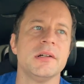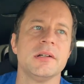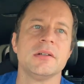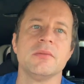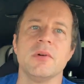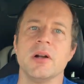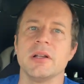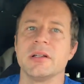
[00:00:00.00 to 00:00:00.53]

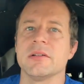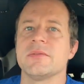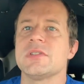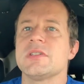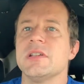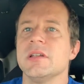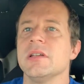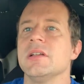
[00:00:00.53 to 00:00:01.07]
running a
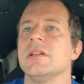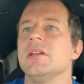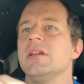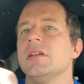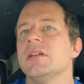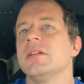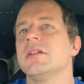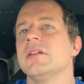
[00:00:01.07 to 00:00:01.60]

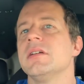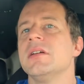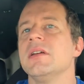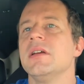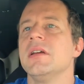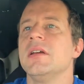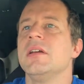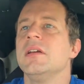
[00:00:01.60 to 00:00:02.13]
facility,
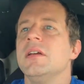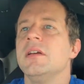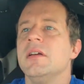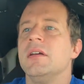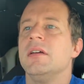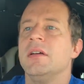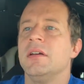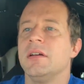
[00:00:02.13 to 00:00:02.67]

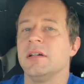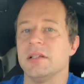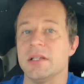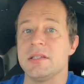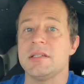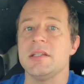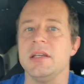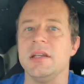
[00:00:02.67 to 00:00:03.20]
because I
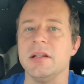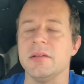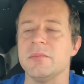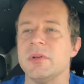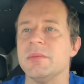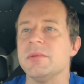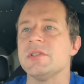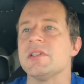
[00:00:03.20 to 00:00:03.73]
see it in
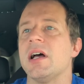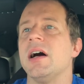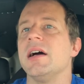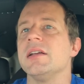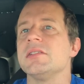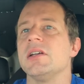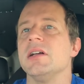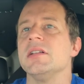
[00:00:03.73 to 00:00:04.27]
people's
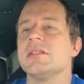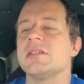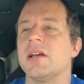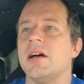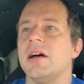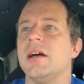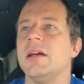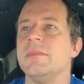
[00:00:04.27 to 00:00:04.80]
eyes all the
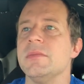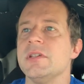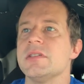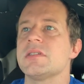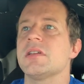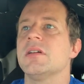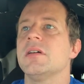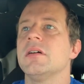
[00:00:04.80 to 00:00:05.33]
time,
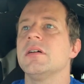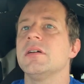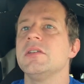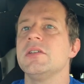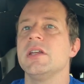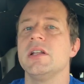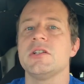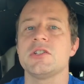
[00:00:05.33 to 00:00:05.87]
is
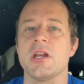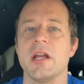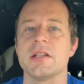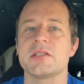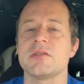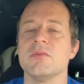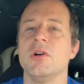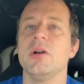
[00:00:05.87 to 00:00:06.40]
you get a
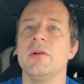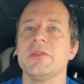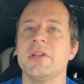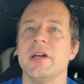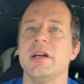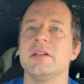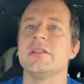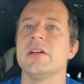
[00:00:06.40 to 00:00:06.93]
chance to roll with the
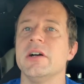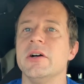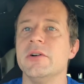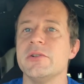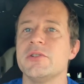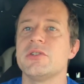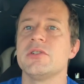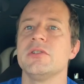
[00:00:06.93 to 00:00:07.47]
head
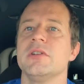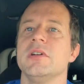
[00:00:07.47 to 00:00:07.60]
coach.